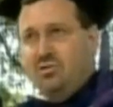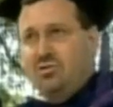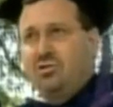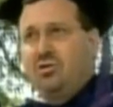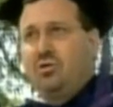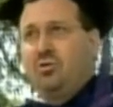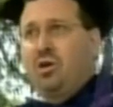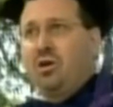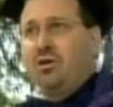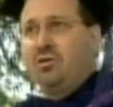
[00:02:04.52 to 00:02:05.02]

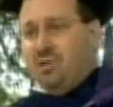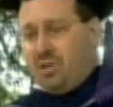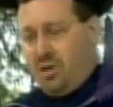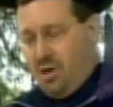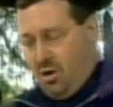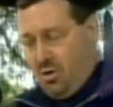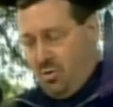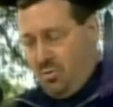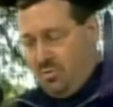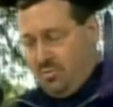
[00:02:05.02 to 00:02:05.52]
2 years
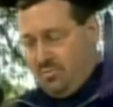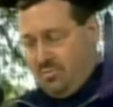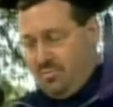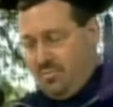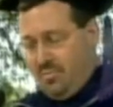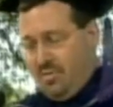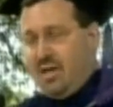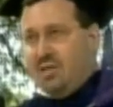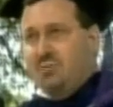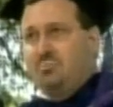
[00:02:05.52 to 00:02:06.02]
ago,
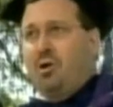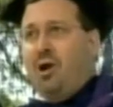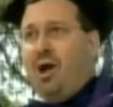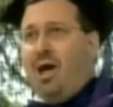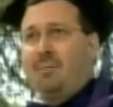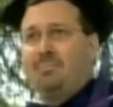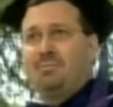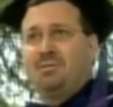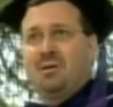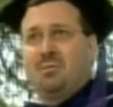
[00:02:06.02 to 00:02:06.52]
as
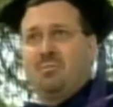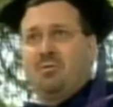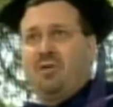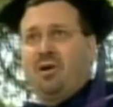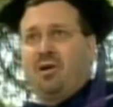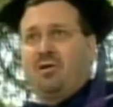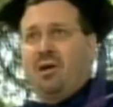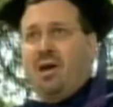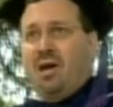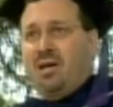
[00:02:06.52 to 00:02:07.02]
perhaps some of
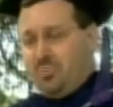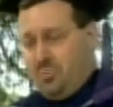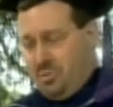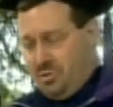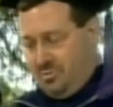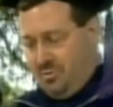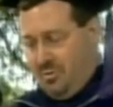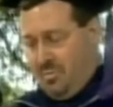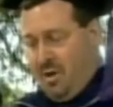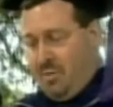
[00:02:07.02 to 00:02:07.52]
our
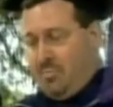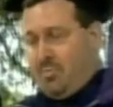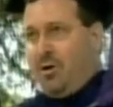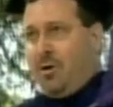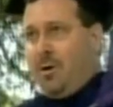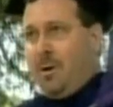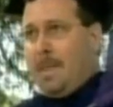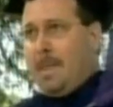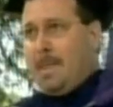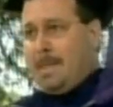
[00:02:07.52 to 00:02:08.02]
graduates
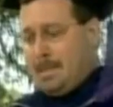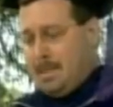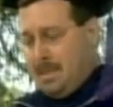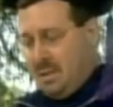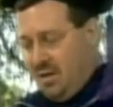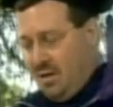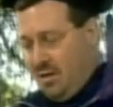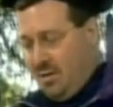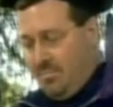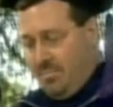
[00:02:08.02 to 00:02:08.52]
remember,
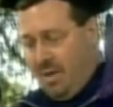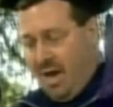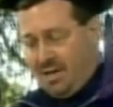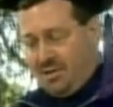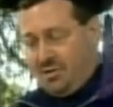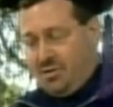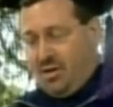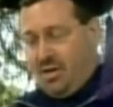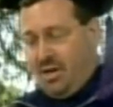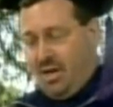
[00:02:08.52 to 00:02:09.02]

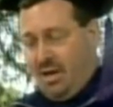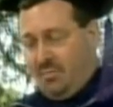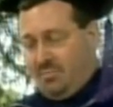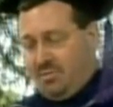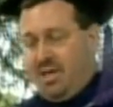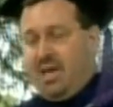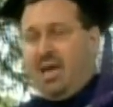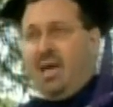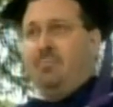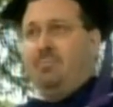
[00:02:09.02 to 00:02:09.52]
Patrick came
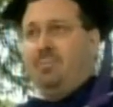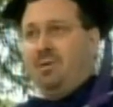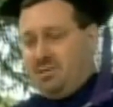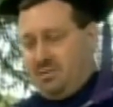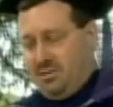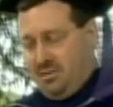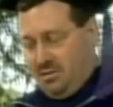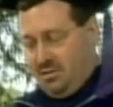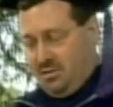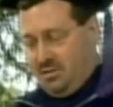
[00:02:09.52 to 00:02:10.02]
to
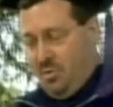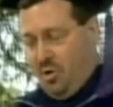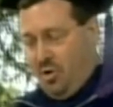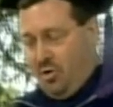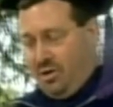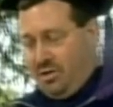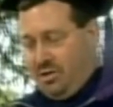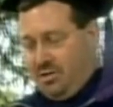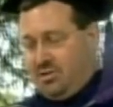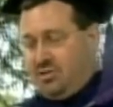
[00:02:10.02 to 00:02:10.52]
campus and
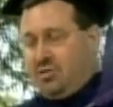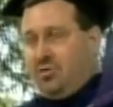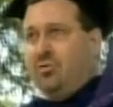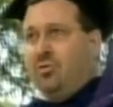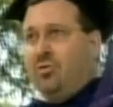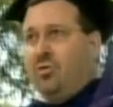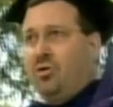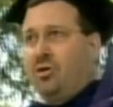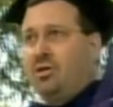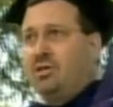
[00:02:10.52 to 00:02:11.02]
spoke at the
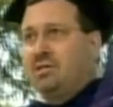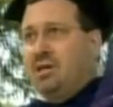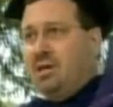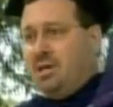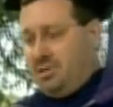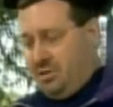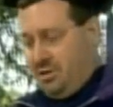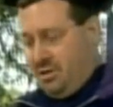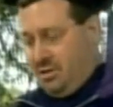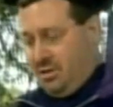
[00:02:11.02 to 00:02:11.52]
Student
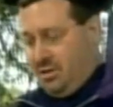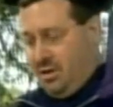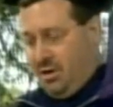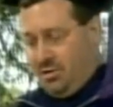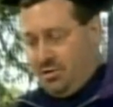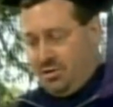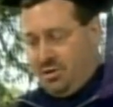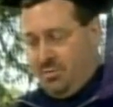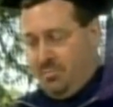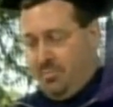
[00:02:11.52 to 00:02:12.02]
Organization
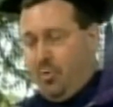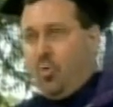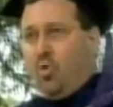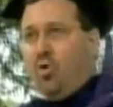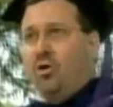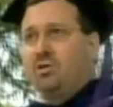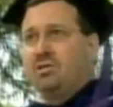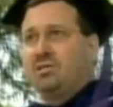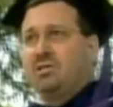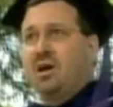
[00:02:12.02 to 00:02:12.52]
Leadership
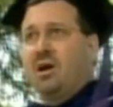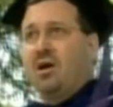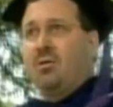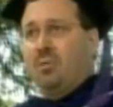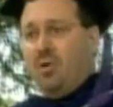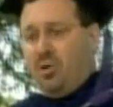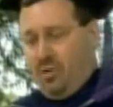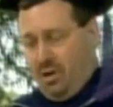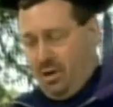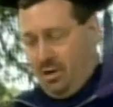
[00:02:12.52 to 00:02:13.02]
Award
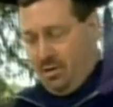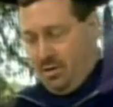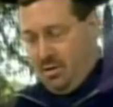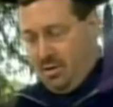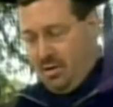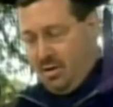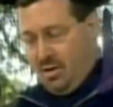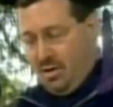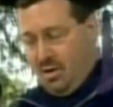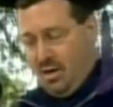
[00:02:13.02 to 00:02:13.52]
ceremony
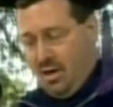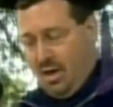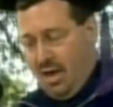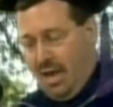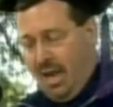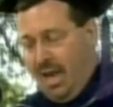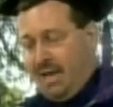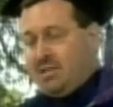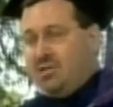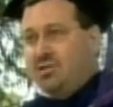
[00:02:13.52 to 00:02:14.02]

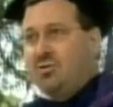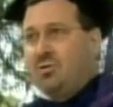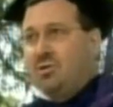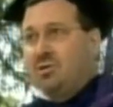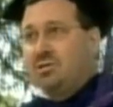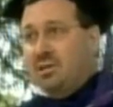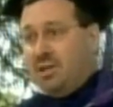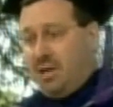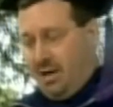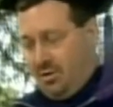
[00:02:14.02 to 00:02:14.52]
and to a
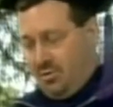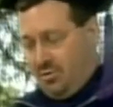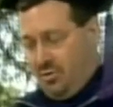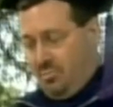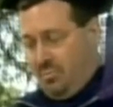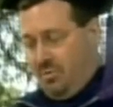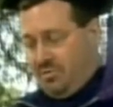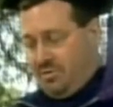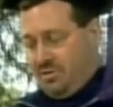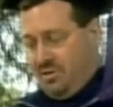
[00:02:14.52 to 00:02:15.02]
select
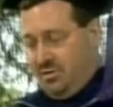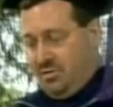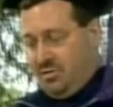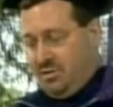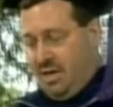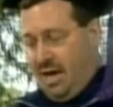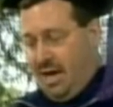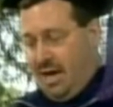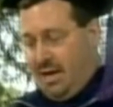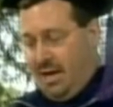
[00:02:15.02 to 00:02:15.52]
group of
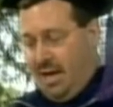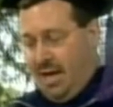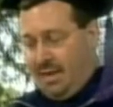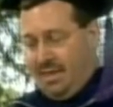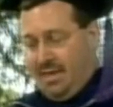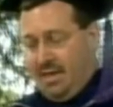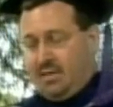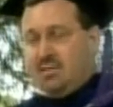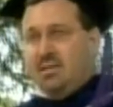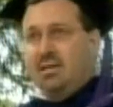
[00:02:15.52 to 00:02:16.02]
students at an
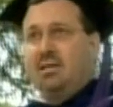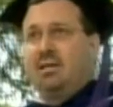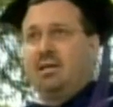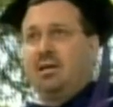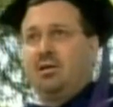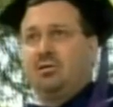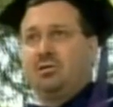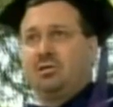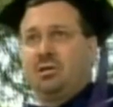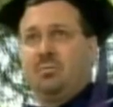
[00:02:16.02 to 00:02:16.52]
ethics and
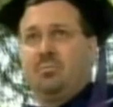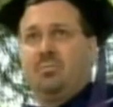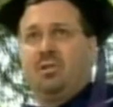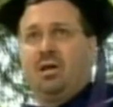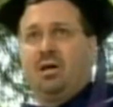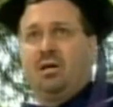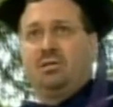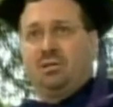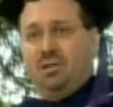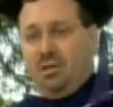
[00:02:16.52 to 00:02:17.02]
leadership
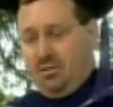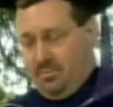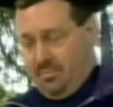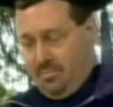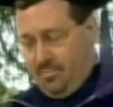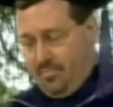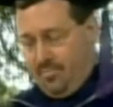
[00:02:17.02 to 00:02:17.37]
luncheon.